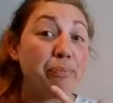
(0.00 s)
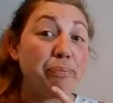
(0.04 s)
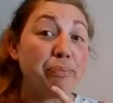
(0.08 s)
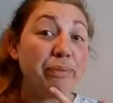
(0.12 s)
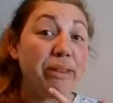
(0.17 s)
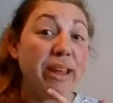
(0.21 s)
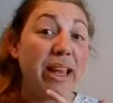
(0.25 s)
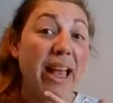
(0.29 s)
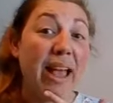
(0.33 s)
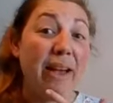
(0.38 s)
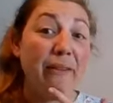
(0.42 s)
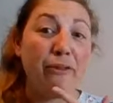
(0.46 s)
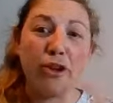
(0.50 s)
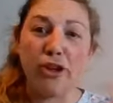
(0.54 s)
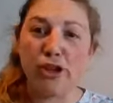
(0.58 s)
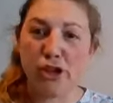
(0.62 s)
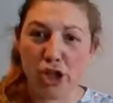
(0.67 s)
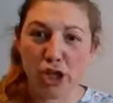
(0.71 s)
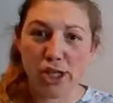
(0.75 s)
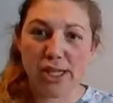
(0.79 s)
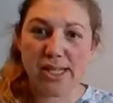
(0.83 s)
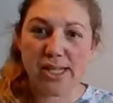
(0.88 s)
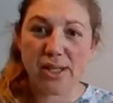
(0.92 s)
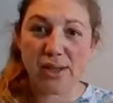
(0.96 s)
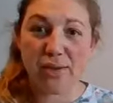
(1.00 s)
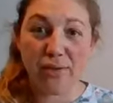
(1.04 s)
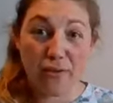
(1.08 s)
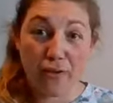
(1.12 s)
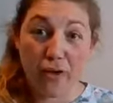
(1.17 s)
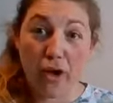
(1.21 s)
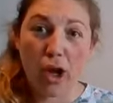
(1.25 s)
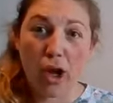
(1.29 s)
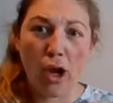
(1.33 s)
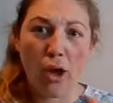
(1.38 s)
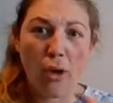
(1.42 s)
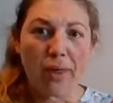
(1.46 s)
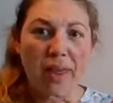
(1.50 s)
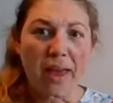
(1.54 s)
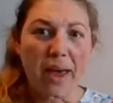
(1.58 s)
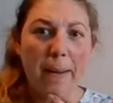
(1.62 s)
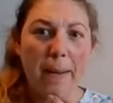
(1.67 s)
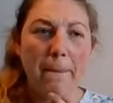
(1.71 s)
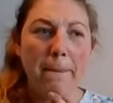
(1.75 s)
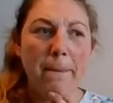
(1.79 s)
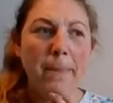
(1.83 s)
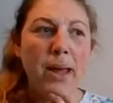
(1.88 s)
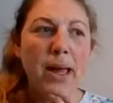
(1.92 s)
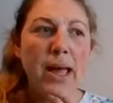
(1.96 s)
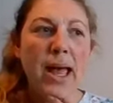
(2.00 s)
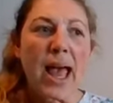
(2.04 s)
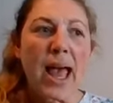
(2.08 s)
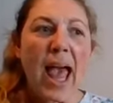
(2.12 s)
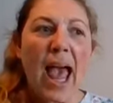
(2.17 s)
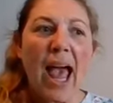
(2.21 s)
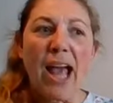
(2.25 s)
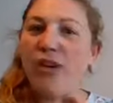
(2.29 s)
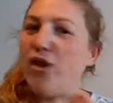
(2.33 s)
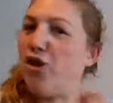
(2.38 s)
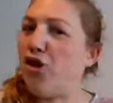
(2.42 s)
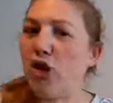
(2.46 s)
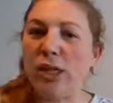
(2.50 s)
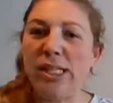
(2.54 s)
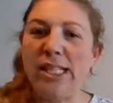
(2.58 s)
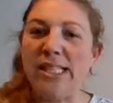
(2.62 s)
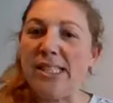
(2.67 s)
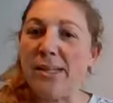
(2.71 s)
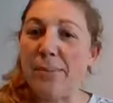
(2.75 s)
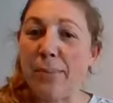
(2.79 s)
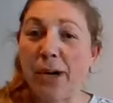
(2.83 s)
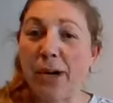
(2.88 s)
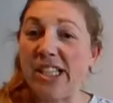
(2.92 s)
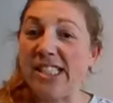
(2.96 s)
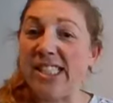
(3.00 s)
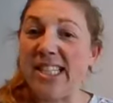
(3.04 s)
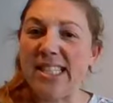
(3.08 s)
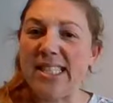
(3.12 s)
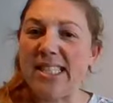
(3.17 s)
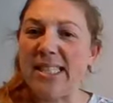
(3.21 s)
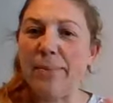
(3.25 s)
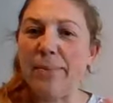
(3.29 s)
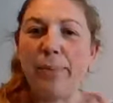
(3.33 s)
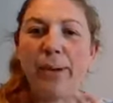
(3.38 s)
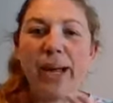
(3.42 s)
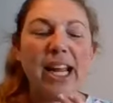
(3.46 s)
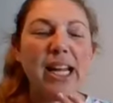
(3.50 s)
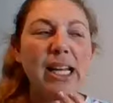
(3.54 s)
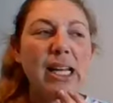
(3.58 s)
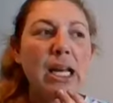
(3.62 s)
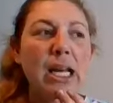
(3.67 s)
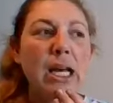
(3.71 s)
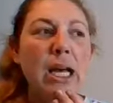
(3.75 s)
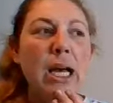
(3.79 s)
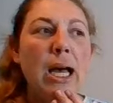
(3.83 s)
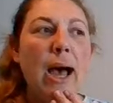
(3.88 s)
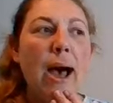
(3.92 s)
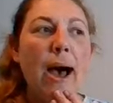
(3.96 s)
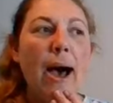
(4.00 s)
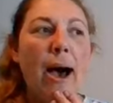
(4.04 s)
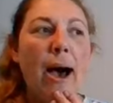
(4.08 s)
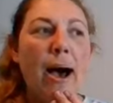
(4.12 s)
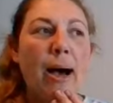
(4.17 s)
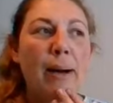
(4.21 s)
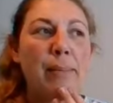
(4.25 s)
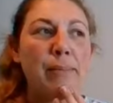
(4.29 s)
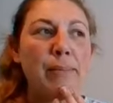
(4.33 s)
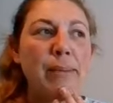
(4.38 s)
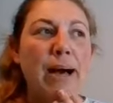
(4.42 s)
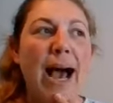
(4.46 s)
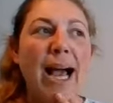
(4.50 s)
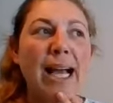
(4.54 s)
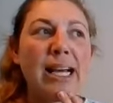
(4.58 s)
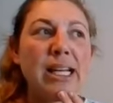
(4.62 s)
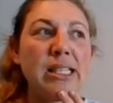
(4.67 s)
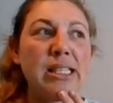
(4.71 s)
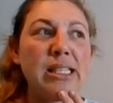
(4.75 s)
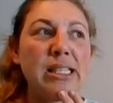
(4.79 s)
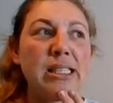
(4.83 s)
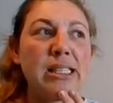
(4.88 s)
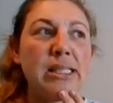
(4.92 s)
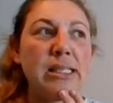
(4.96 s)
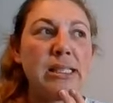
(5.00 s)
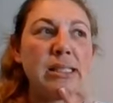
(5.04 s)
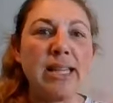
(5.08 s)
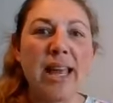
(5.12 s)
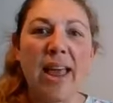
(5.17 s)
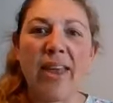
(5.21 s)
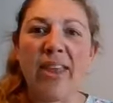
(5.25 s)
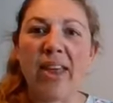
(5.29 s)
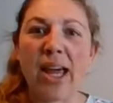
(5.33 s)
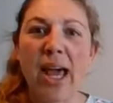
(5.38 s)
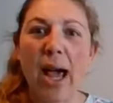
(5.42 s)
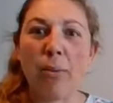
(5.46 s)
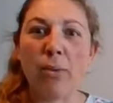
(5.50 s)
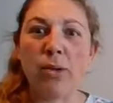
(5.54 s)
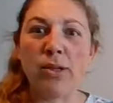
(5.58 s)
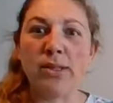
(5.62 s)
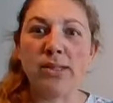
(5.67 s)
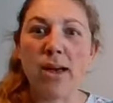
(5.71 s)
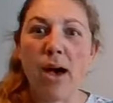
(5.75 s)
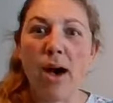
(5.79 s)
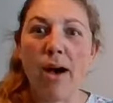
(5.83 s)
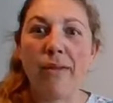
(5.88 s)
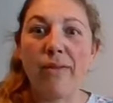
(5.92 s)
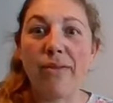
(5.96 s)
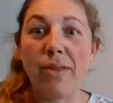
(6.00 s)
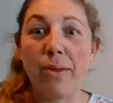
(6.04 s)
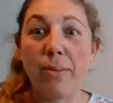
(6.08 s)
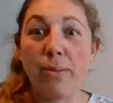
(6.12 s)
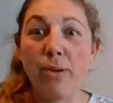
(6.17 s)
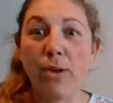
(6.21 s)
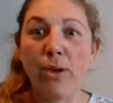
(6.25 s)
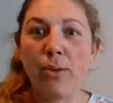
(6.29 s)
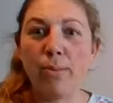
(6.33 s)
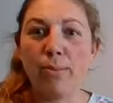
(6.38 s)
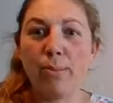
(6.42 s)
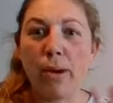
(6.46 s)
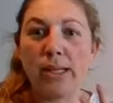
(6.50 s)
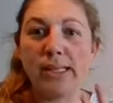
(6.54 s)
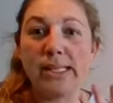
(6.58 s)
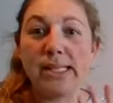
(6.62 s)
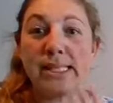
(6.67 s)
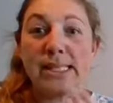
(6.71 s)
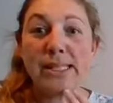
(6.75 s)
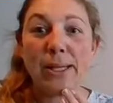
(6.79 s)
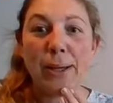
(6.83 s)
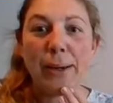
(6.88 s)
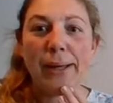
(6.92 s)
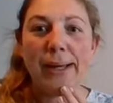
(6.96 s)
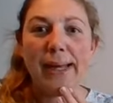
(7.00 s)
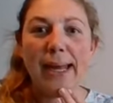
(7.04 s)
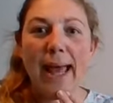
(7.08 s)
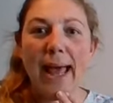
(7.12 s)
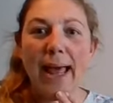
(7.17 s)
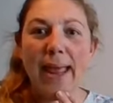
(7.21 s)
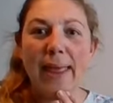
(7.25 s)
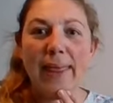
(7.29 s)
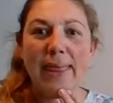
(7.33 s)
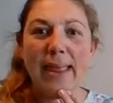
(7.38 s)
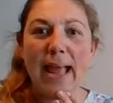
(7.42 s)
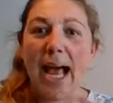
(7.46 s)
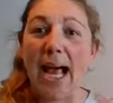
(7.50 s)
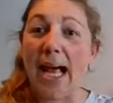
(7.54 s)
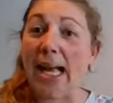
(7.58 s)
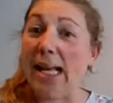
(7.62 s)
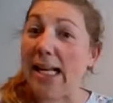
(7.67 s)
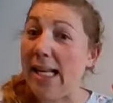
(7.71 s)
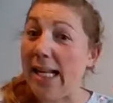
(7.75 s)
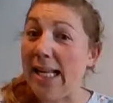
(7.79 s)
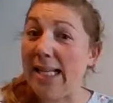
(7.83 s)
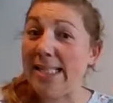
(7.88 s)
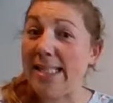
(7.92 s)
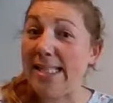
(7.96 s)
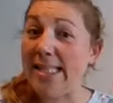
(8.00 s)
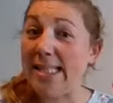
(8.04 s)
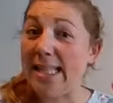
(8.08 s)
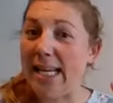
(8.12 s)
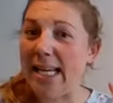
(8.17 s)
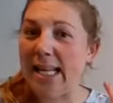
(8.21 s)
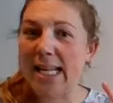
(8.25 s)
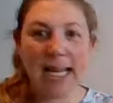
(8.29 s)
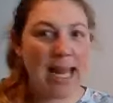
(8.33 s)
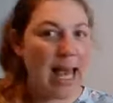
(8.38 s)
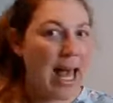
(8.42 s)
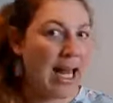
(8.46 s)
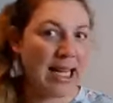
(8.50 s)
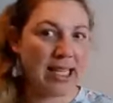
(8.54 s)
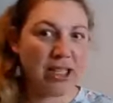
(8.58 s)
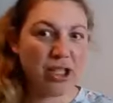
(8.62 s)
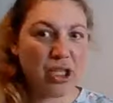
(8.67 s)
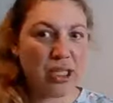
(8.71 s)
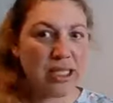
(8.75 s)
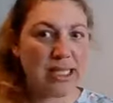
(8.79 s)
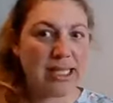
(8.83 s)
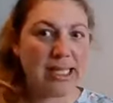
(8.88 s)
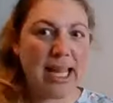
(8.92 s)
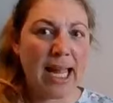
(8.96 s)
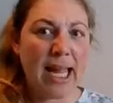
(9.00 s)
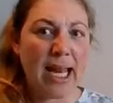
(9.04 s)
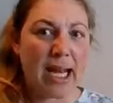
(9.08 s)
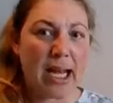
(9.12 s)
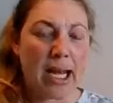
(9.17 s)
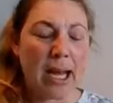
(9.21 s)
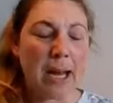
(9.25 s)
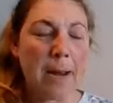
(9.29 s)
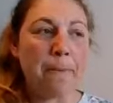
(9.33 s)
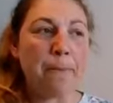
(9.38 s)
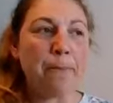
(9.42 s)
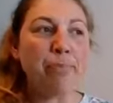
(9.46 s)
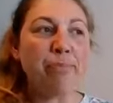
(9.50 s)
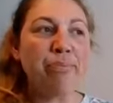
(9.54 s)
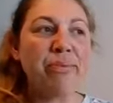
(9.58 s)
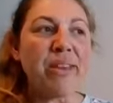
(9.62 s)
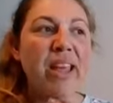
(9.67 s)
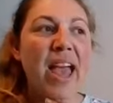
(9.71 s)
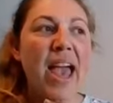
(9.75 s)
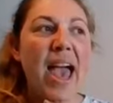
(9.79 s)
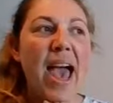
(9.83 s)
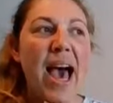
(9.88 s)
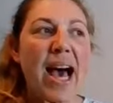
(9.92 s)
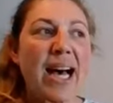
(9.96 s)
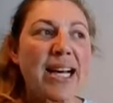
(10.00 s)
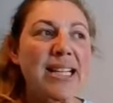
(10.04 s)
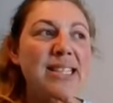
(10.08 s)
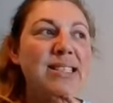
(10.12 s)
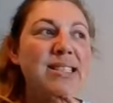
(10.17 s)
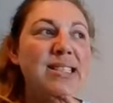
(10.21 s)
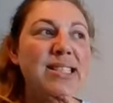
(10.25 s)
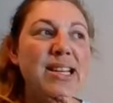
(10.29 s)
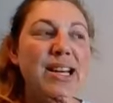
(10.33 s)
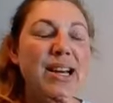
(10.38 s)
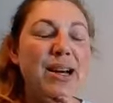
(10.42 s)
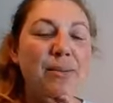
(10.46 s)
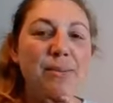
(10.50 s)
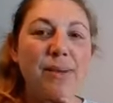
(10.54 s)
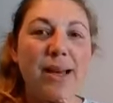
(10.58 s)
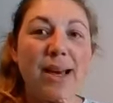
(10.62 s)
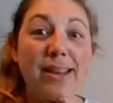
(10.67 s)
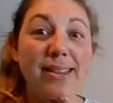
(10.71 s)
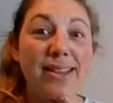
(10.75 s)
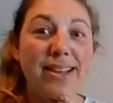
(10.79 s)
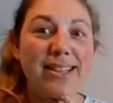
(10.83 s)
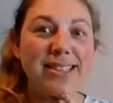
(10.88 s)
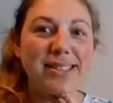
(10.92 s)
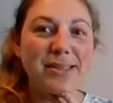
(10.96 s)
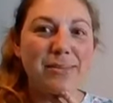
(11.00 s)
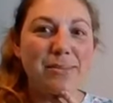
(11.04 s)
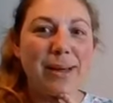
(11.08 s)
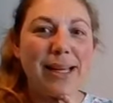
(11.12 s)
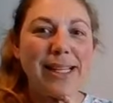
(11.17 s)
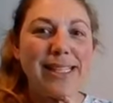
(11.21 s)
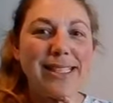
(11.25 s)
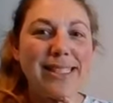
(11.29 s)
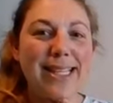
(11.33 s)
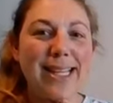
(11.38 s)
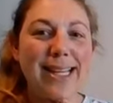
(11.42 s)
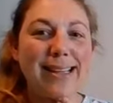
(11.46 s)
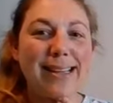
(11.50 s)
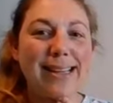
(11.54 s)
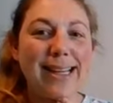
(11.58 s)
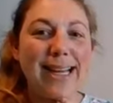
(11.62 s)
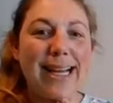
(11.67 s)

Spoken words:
If you just follow them, you don't need to participate. I can, yeah, the camera's off, the mute button's on, and I listen and I just knit. And yeah, that's amazing.